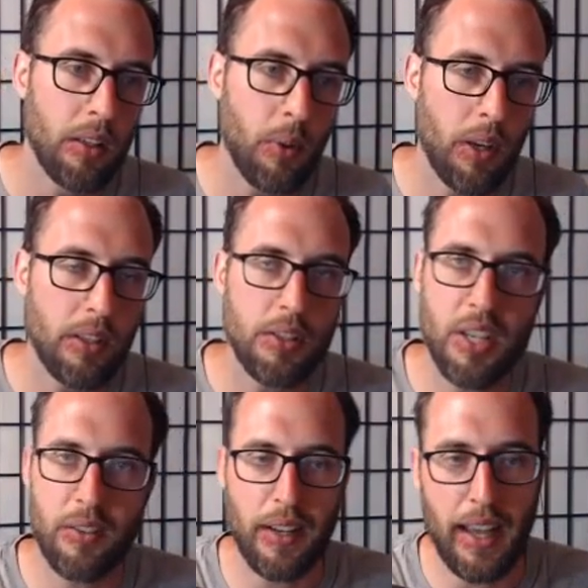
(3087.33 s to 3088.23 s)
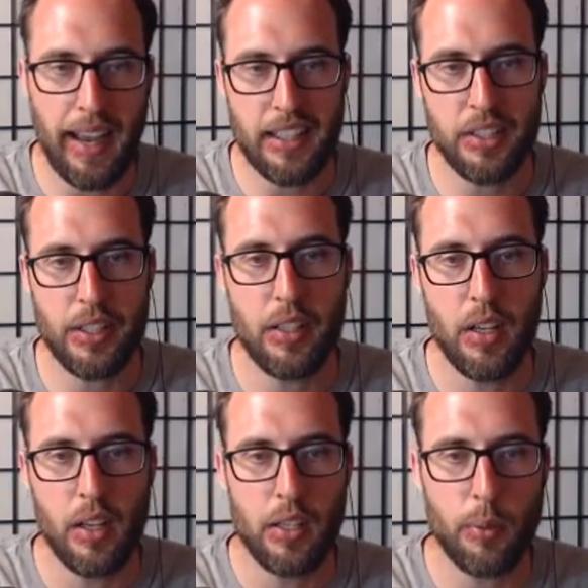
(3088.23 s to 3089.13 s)
You want it to generate action.
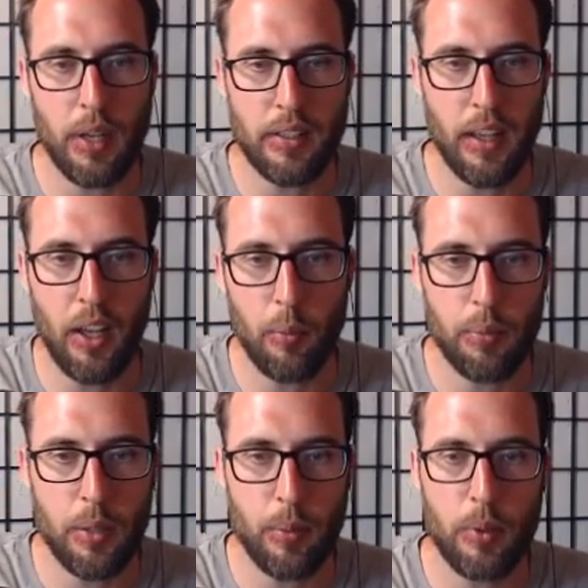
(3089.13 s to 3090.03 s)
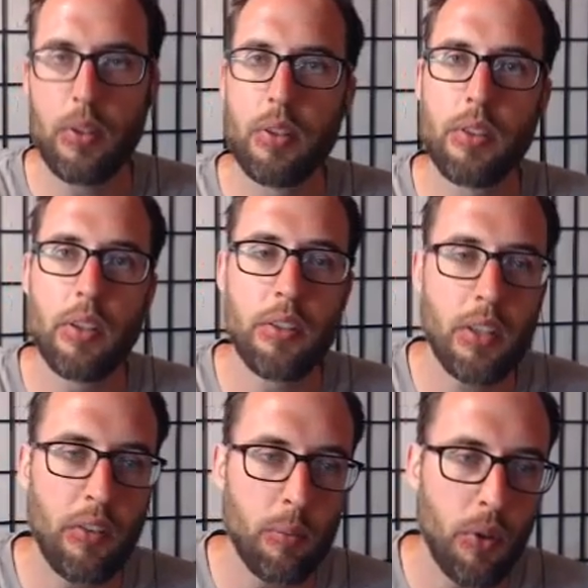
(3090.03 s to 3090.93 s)
You want it to help people to
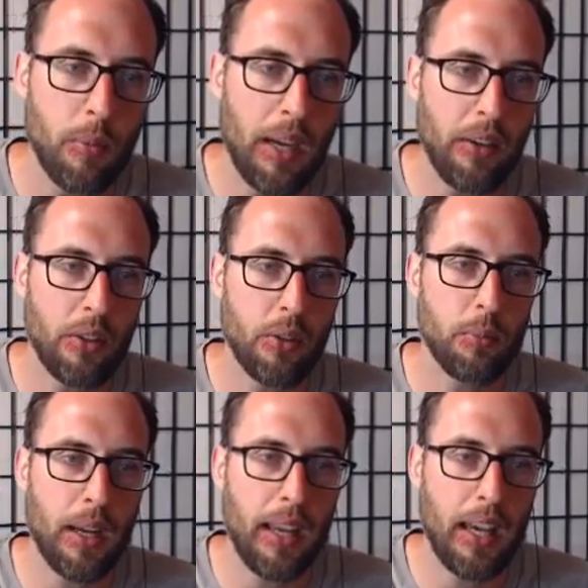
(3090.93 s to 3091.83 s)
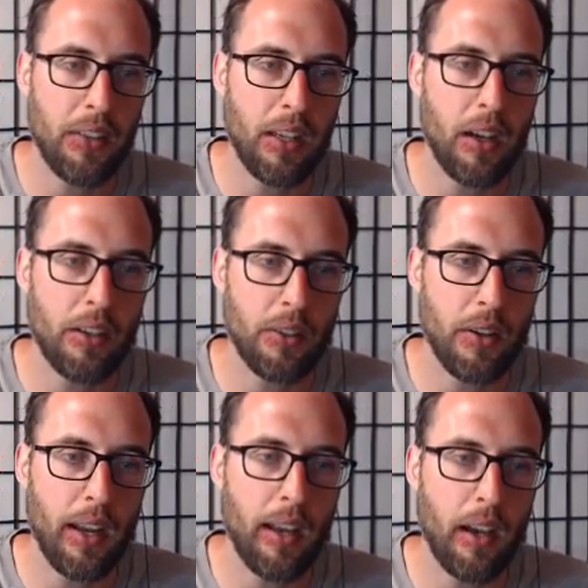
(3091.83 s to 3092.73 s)
discover more about you by having it on
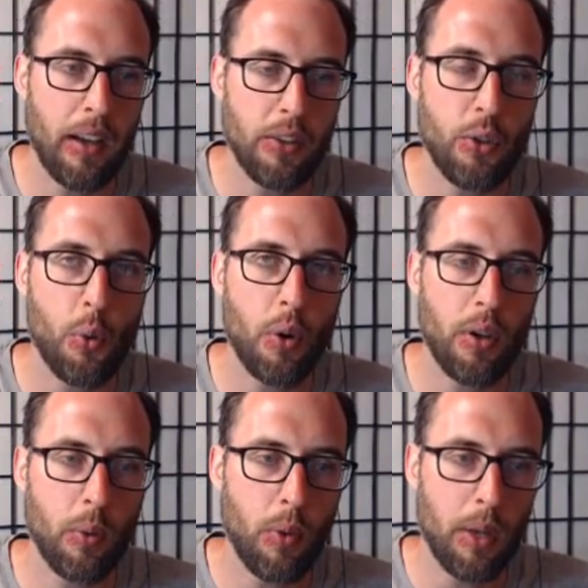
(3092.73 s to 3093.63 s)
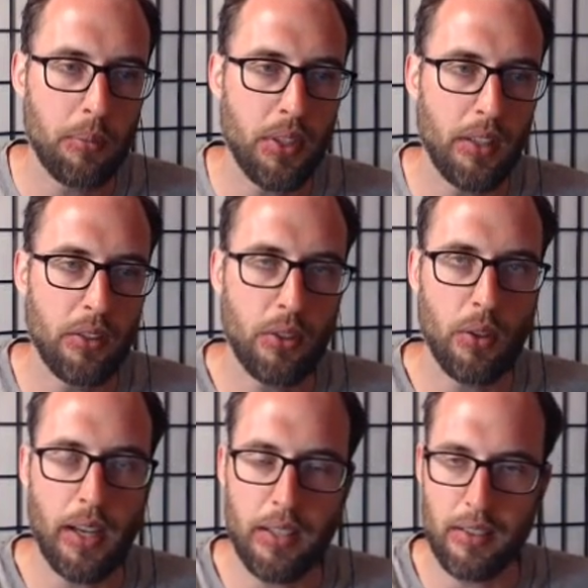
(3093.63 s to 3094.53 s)
your website. So
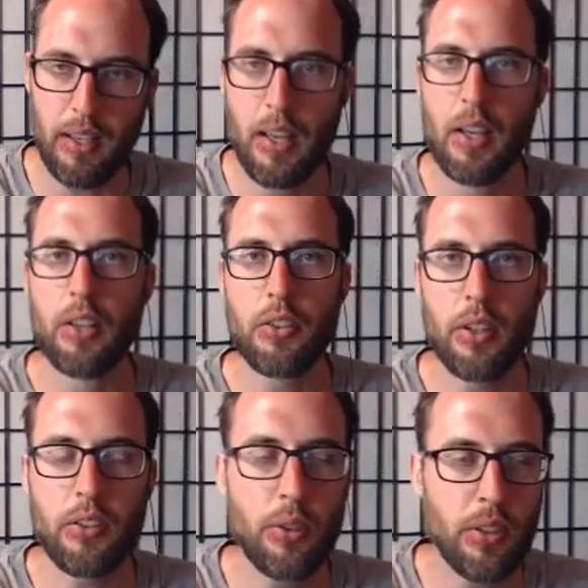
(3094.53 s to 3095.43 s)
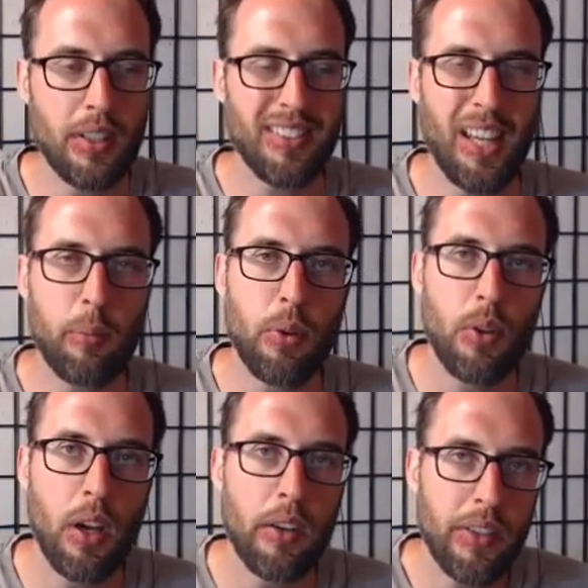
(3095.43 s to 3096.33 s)
like I said, so let's use an example
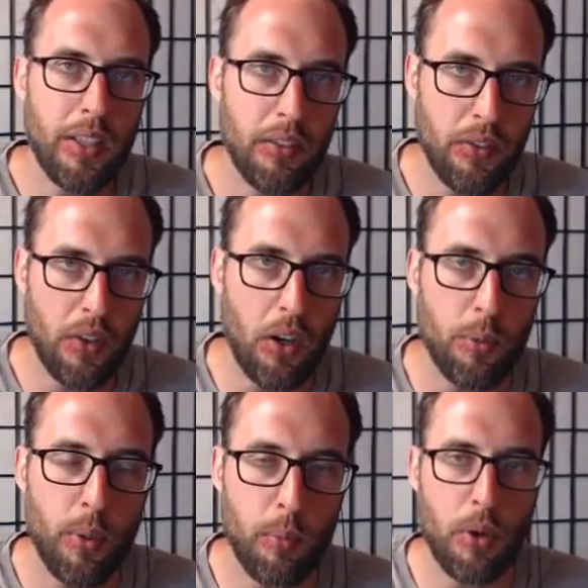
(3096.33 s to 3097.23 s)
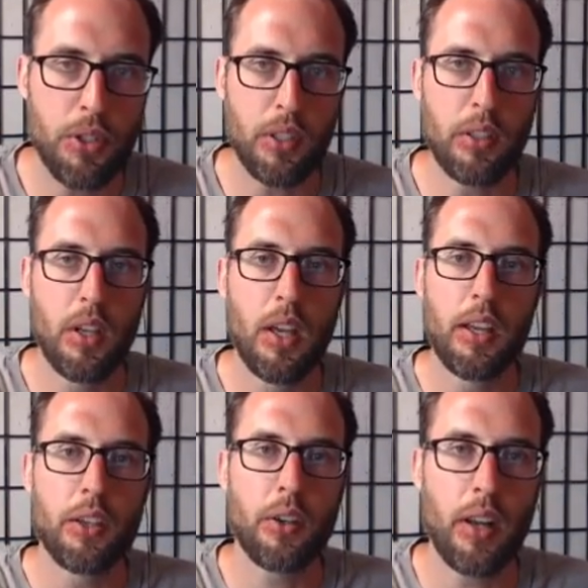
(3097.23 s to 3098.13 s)
of the gift card promotion.
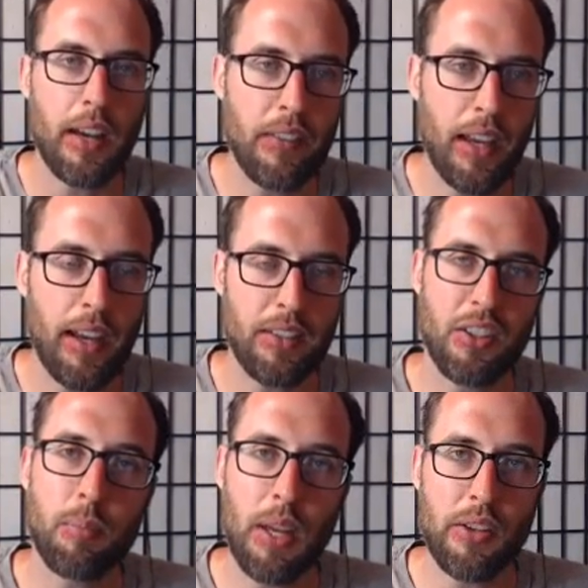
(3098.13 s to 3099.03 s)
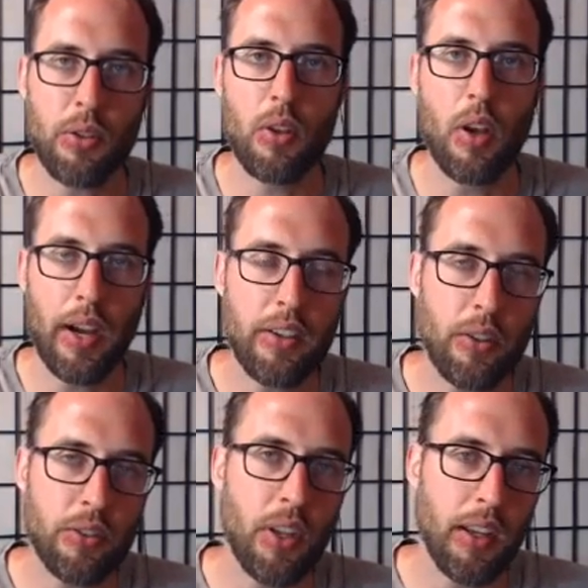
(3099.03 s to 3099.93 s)
You're going to have that as a special on
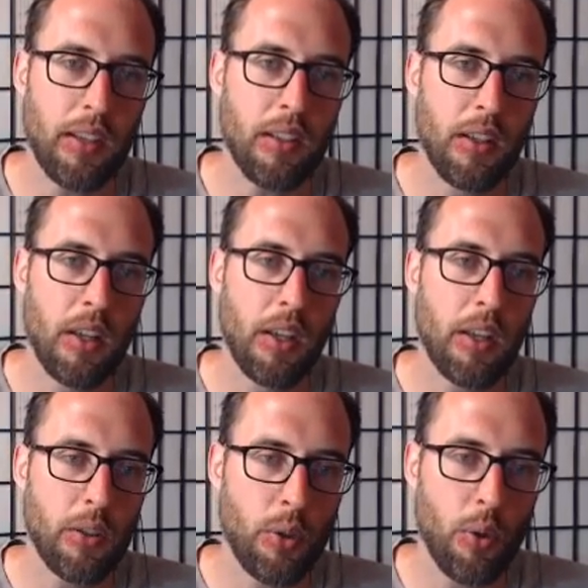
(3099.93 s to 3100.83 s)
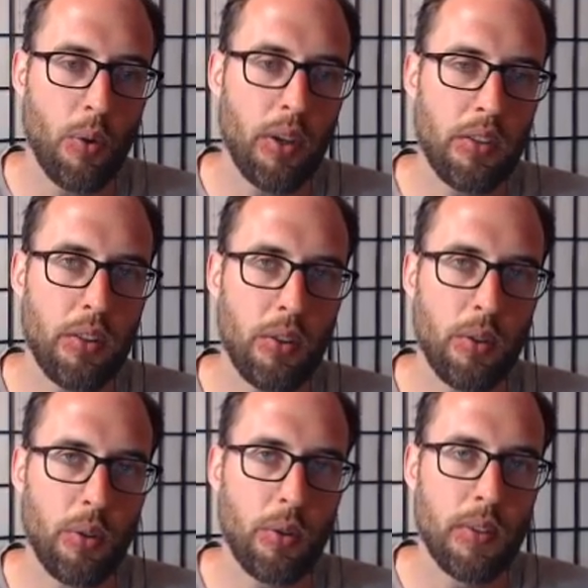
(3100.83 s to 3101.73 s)
your site. You're going
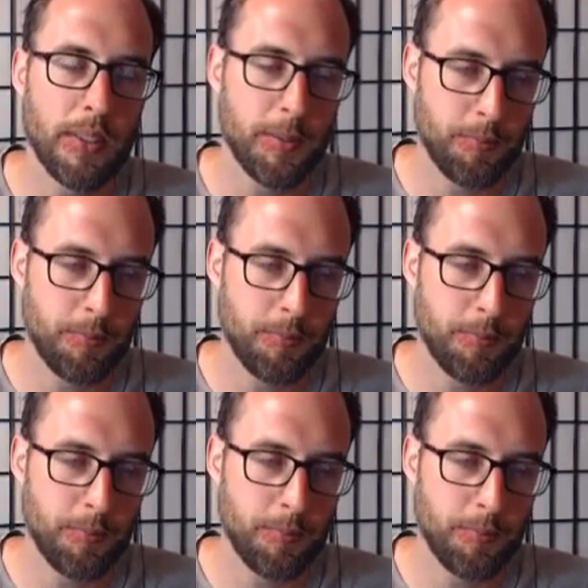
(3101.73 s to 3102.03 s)
to